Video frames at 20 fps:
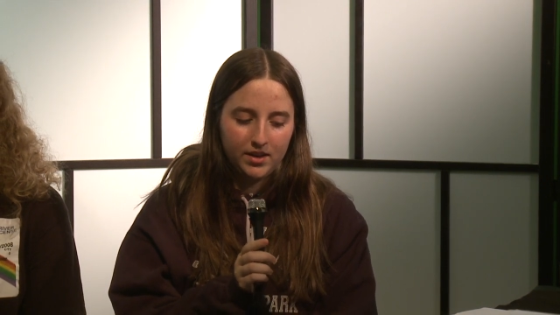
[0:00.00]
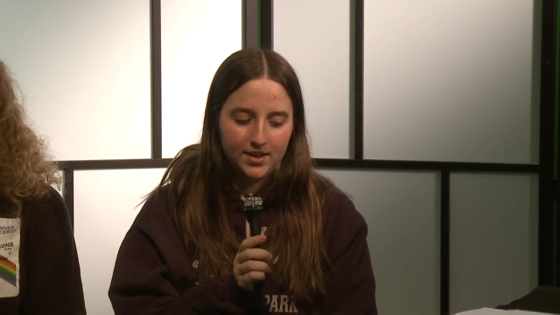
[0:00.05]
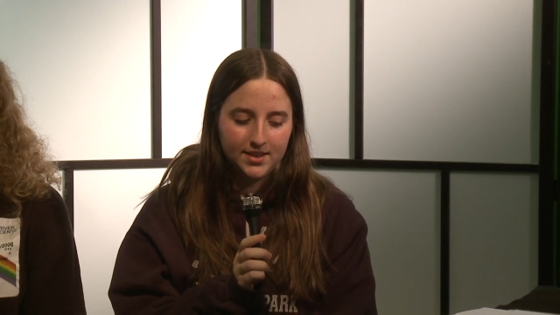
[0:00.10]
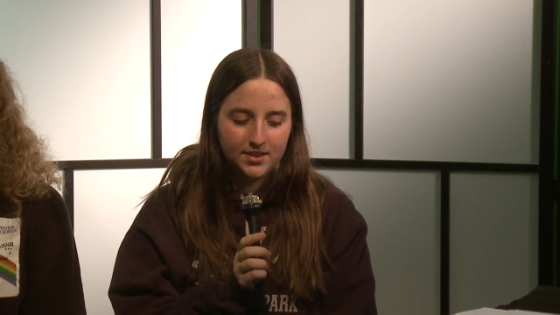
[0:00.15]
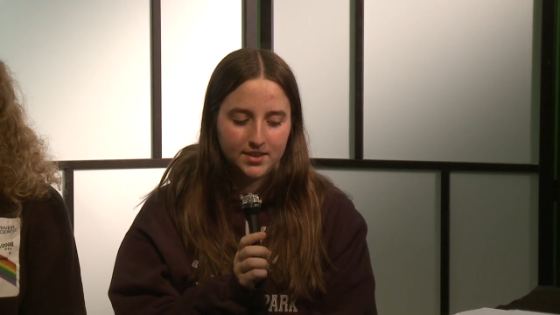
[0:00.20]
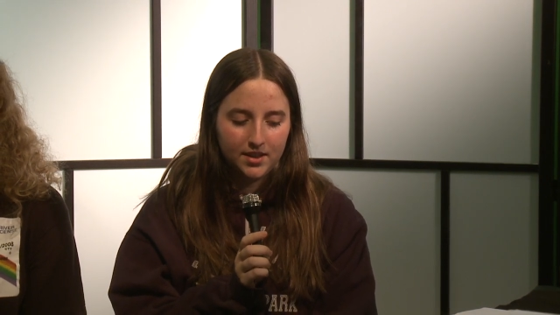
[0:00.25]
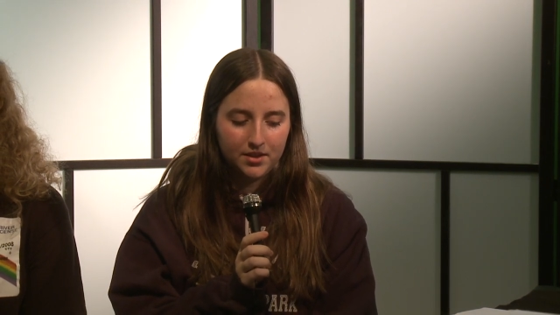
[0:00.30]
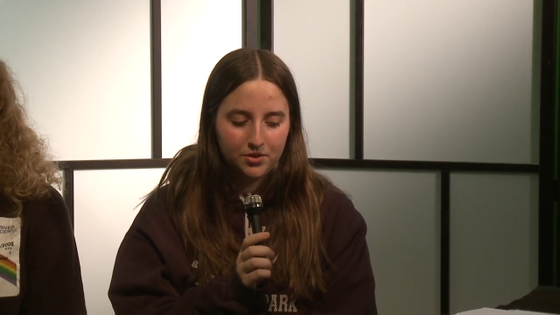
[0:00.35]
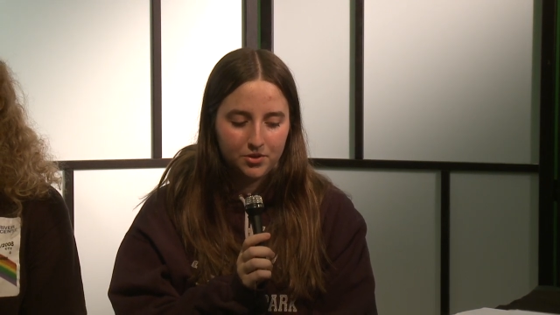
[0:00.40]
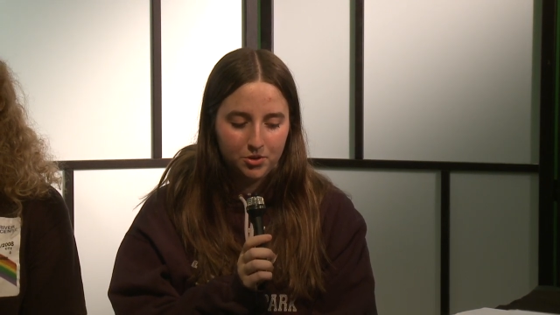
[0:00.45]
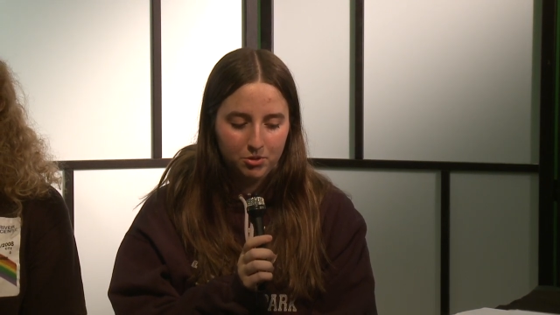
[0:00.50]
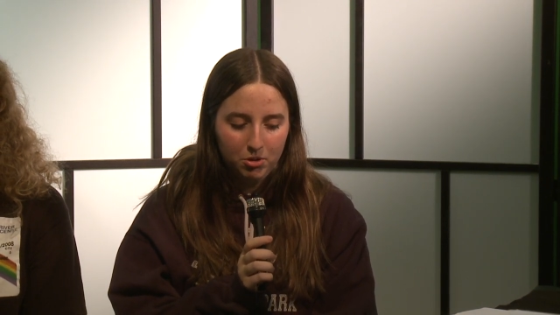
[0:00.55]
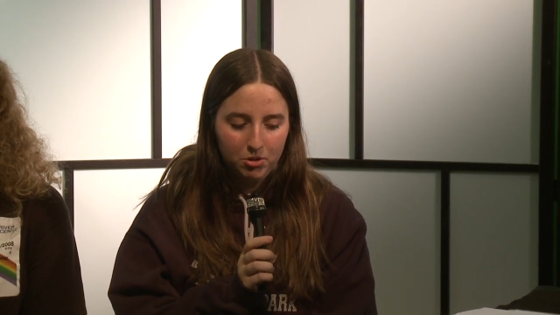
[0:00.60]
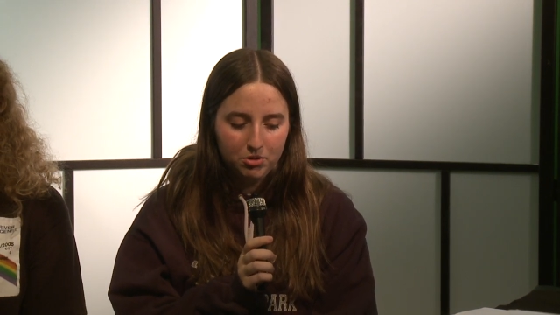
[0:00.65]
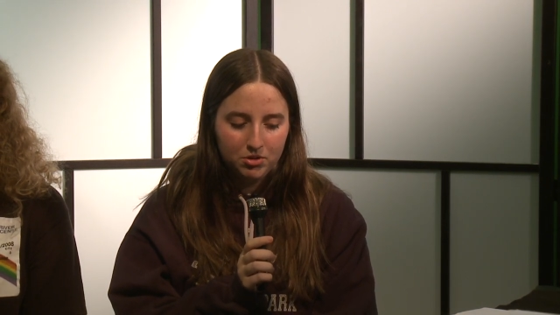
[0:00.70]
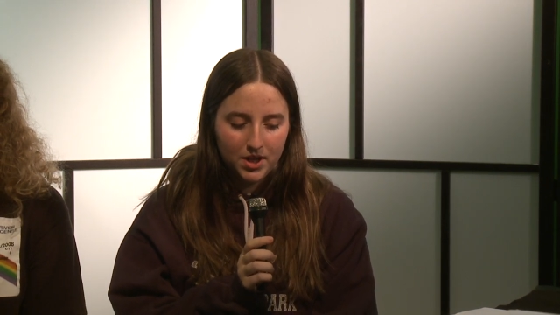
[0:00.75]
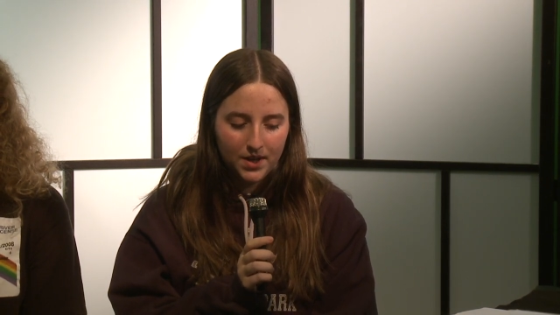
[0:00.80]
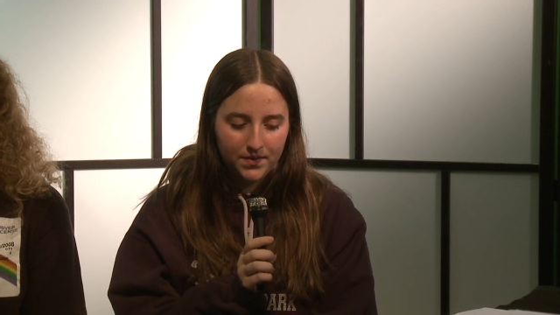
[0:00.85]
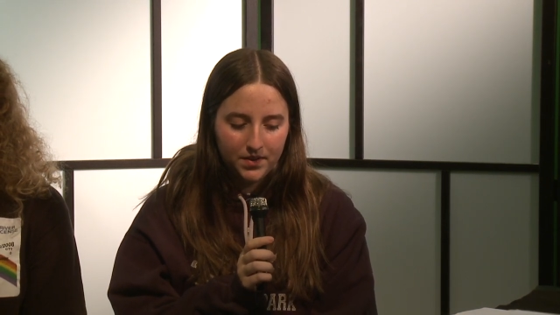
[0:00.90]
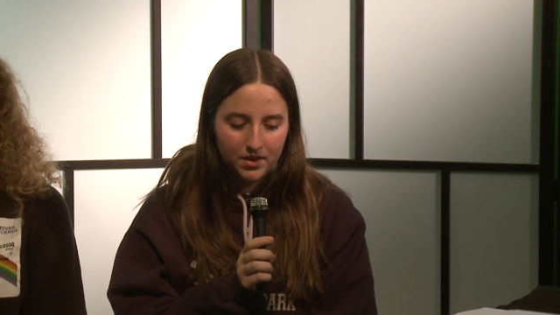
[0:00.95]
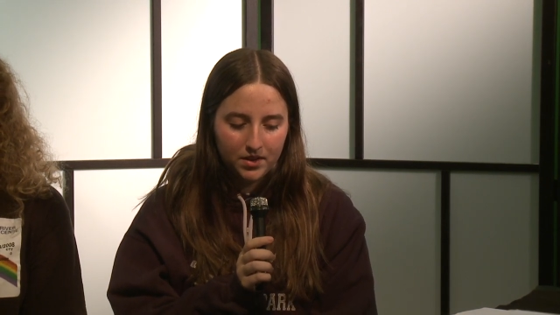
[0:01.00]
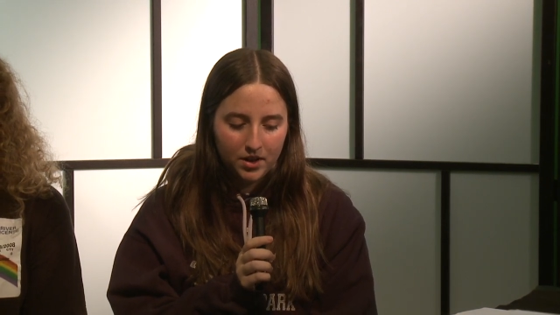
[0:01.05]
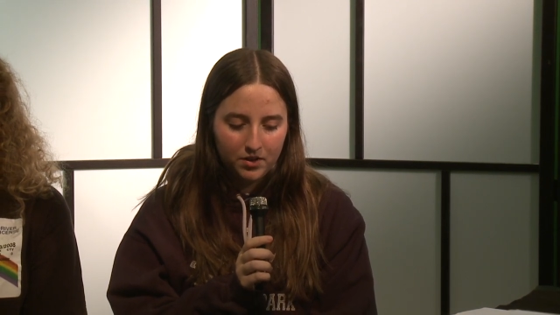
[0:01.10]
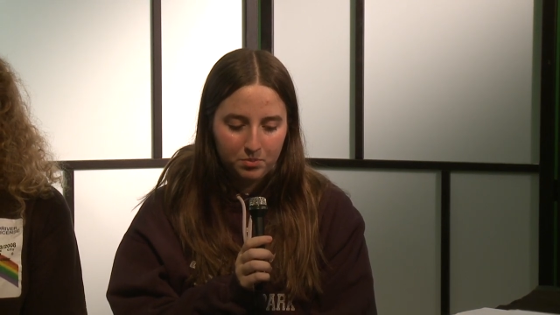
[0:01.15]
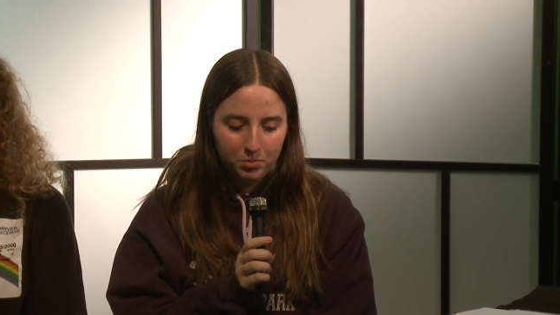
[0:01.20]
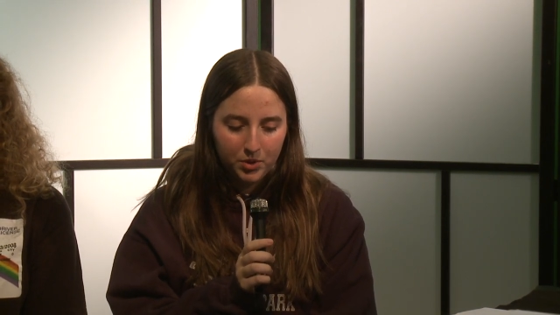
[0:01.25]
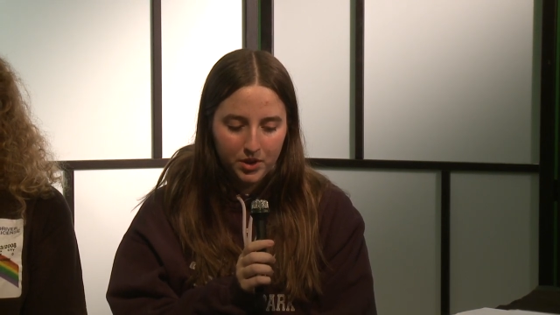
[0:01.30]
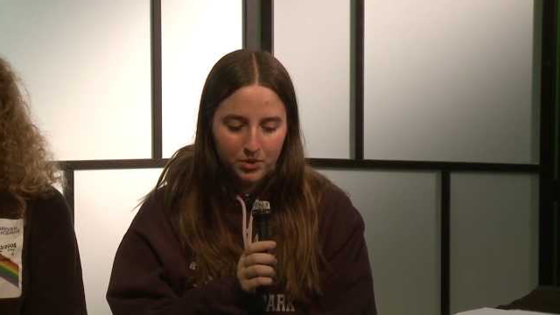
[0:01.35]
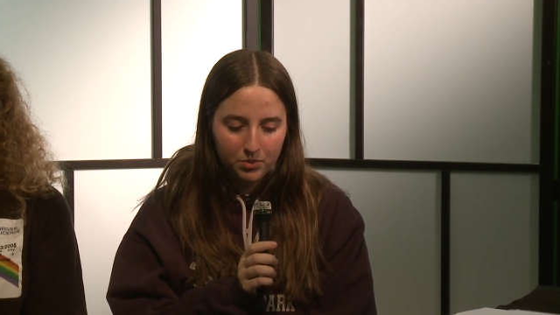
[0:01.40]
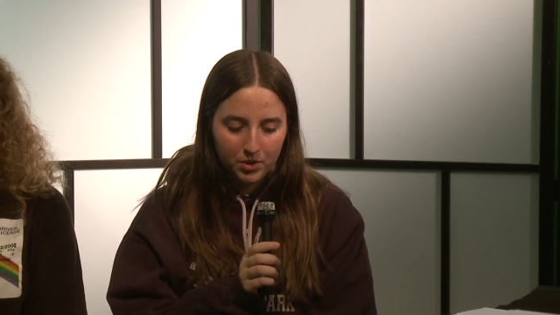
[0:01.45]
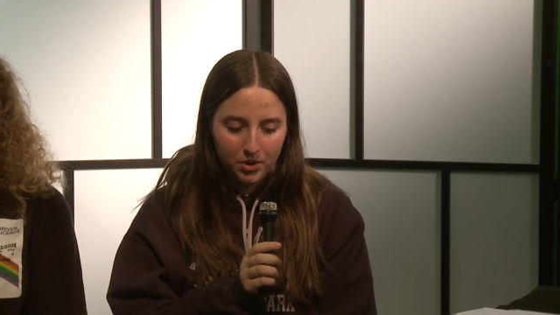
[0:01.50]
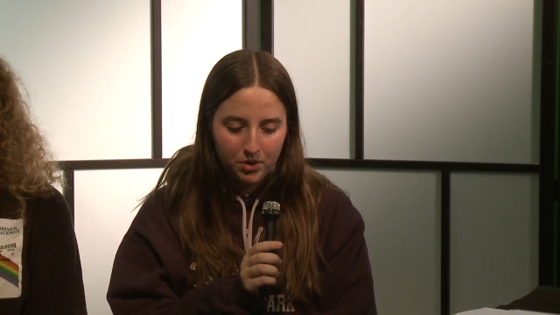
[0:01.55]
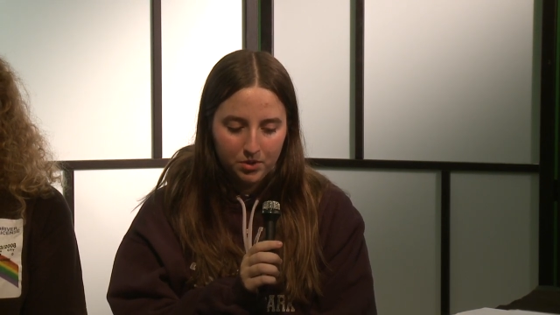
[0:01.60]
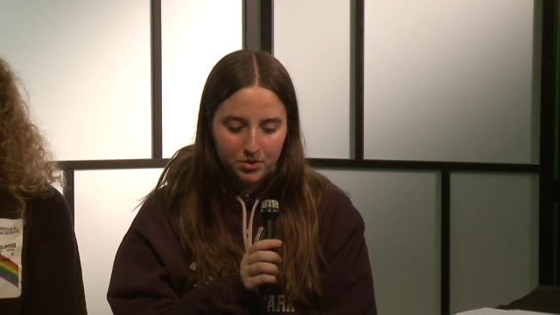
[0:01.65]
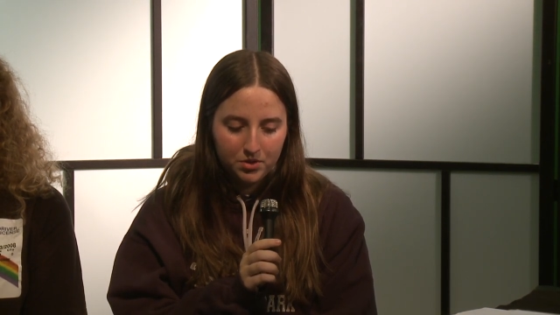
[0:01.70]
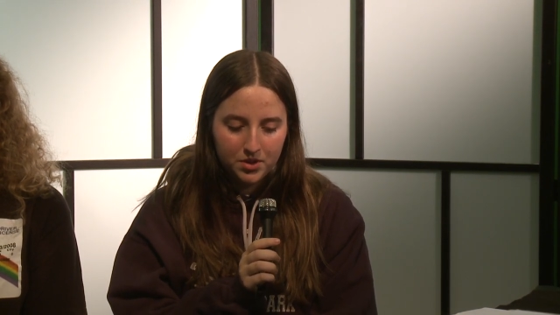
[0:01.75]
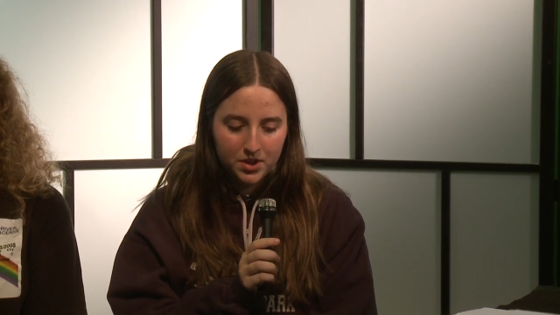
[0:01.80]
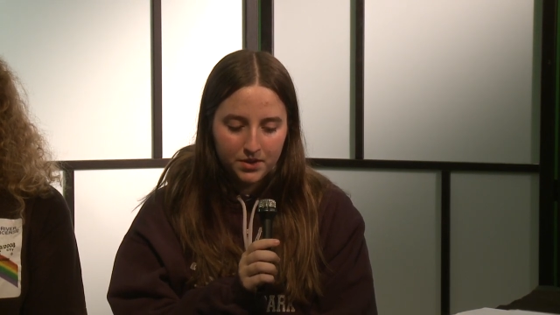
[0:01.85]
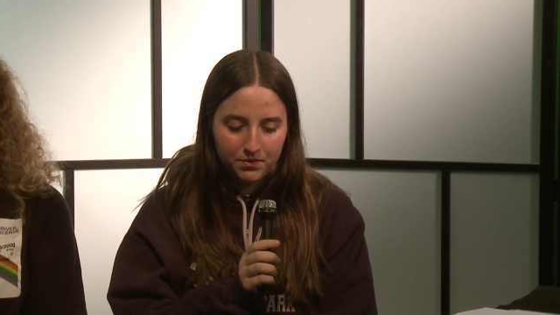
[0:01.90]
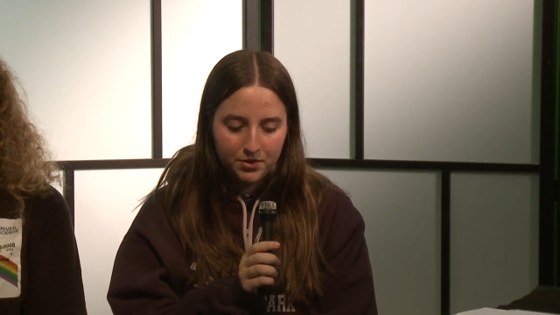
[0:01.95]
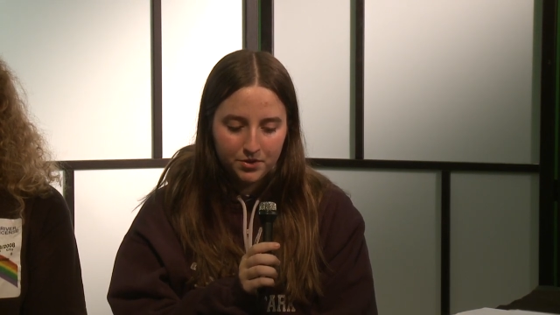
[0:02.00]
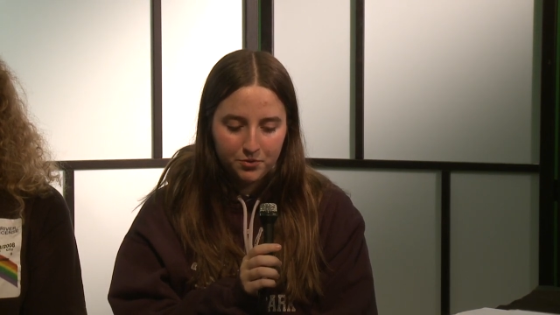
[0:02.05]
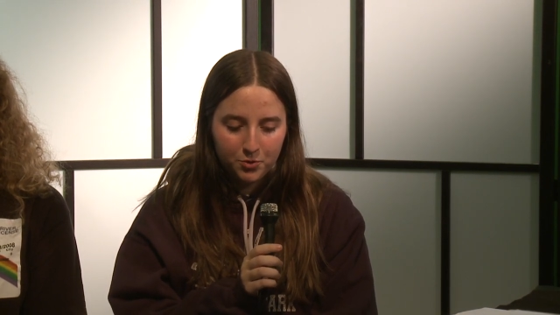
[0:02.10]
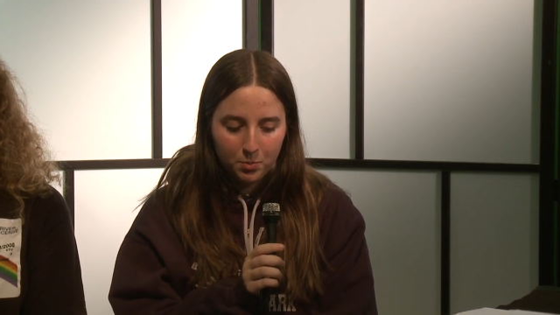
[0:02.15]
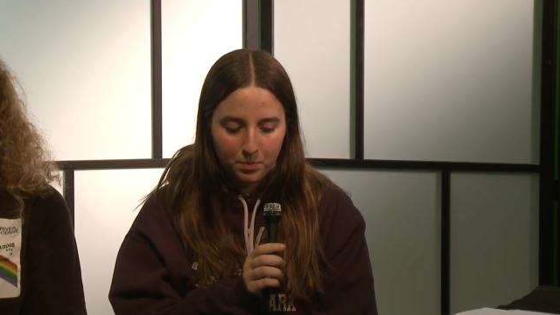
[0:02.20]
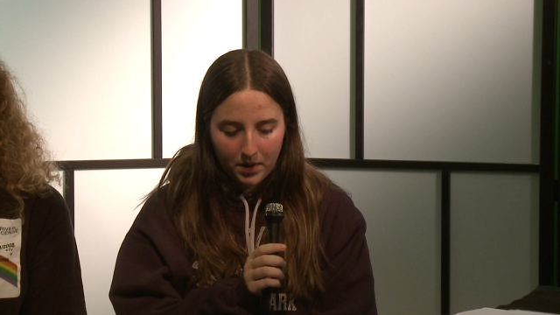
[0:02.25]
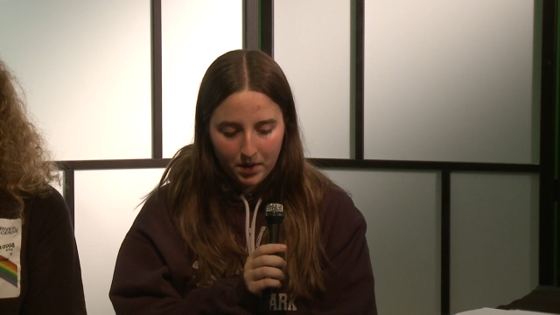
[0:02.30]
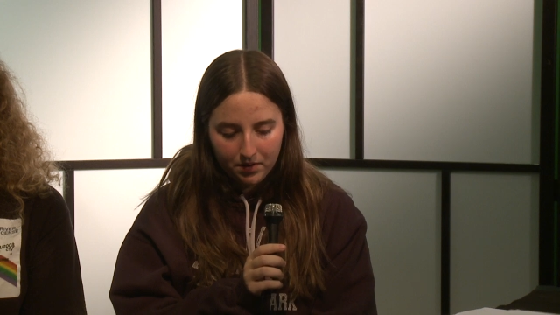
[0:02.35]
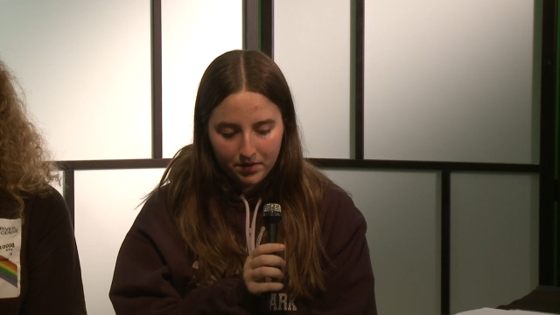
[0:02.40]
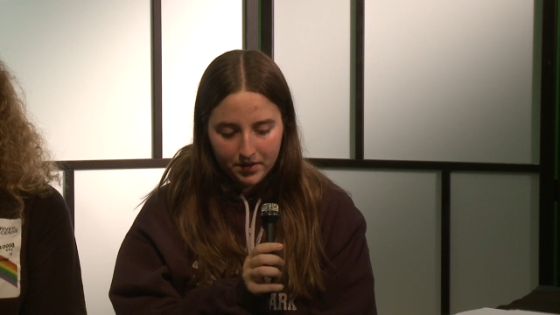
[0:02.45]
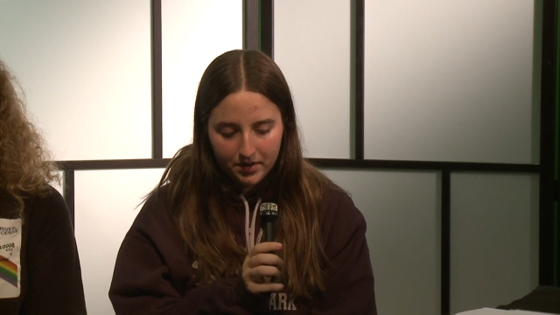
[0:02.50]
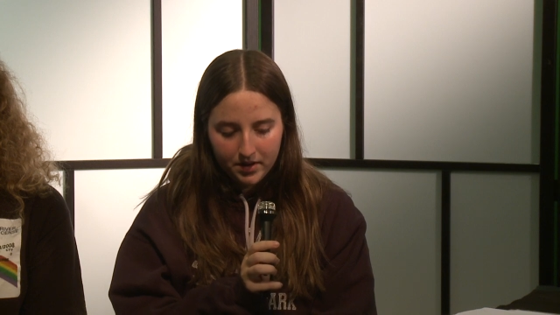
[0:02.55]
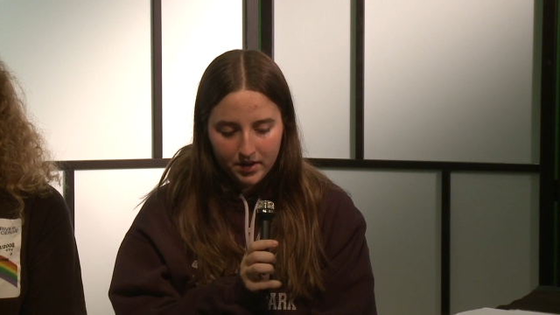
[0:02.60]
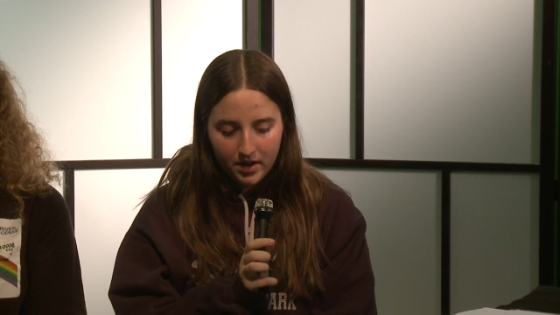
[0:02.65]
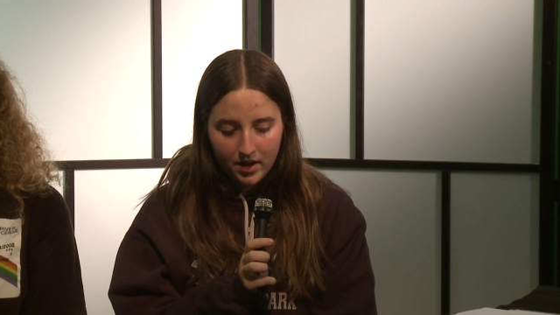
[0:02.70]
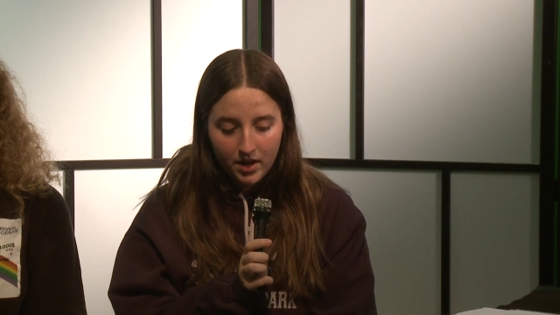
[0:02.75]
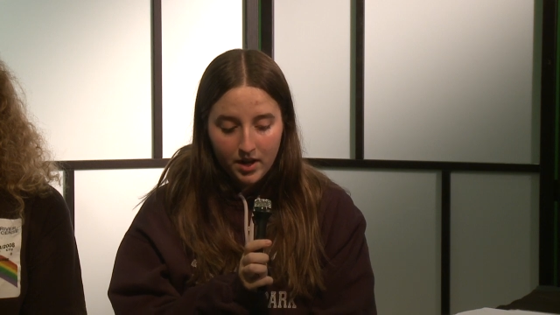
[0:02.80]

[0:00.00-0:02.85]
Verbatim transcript: It's at 207 Love Point Road, Stevensville, Maryland.